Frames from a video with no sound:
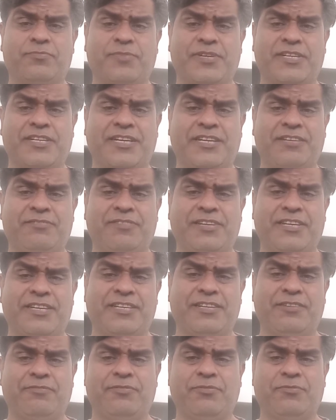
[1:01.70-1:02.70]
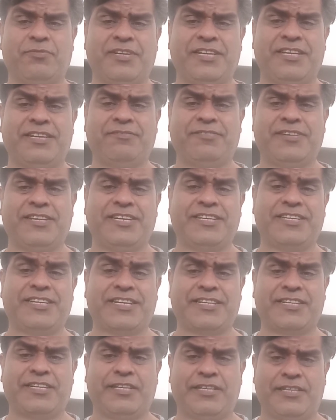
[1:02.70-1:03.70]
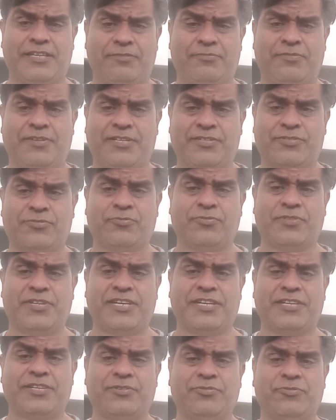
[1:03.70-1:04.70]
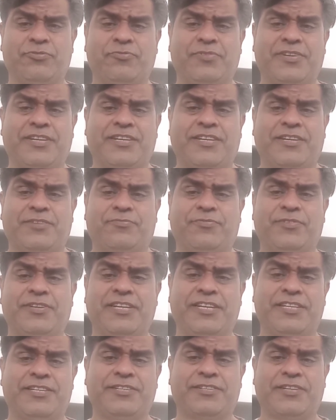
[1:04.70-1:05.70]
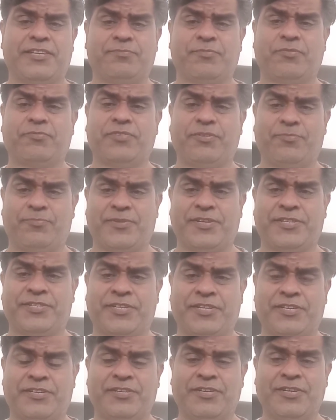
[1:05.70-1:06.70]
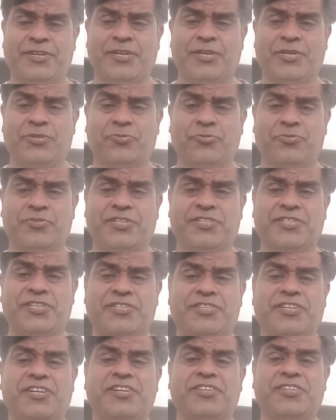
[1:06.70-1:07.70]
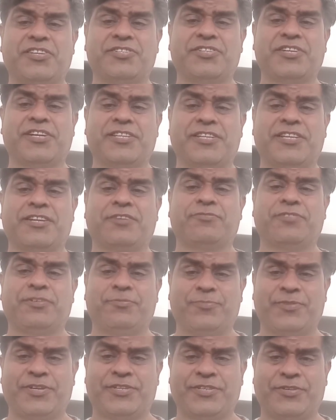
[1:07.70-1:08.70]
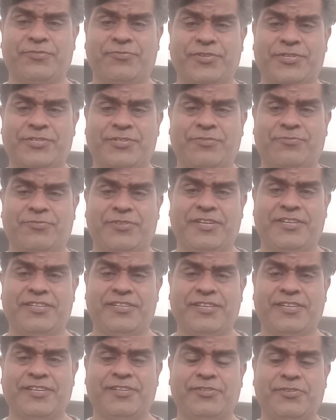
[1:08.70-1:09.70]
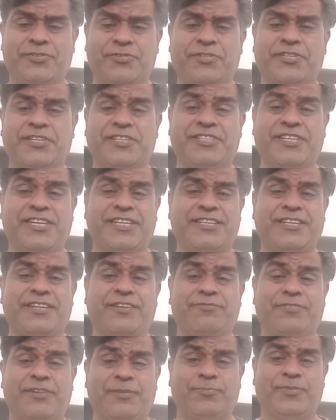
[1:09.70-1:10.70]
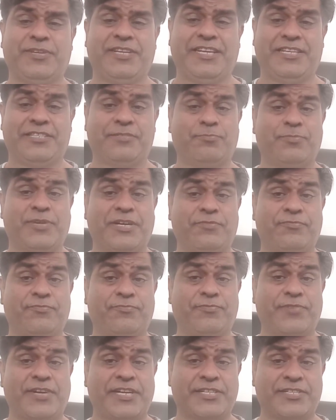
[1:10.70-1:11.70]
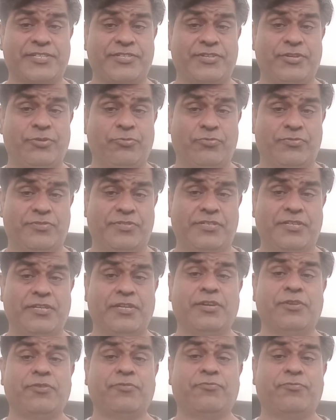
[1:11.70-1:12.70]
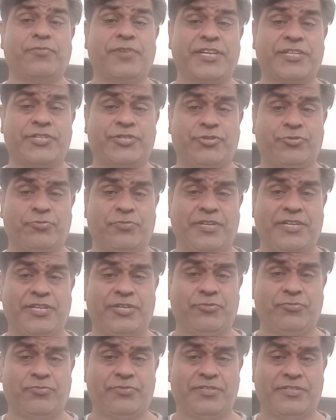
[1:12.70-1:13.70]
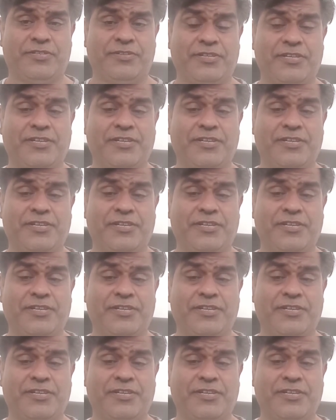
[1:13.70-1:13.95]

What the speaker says: but I will give you in a very technical way so that you will not feel any type of depression. So this is not the channel of depression, first of all. This is a channel of happiness, but fact news, factual news,